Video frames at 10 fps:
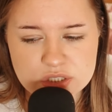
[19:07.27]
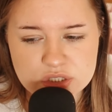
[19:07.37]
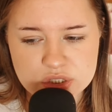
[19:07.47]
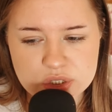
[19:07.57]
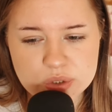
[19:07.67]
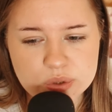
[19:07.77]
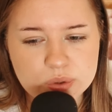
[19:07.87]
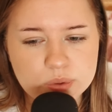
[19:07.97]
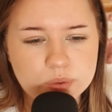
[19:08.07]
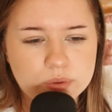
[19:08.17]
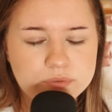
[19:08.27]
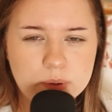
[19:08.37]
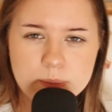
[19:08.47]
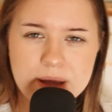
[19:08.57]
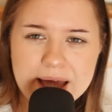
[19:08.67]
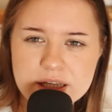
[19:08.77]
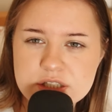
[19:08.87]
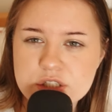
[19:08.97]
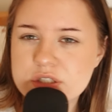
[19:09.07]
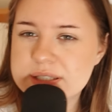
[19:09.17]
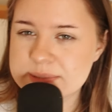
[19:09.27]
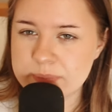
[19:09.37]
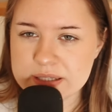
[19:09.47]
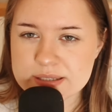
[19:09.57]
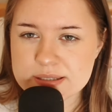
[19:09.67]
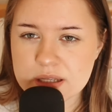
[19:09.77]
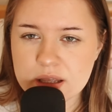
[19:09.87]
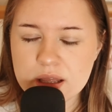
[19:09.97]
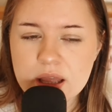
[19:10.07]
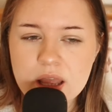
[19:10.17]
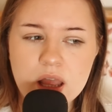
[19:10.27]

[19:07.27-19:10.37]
to from Allison to Spencer.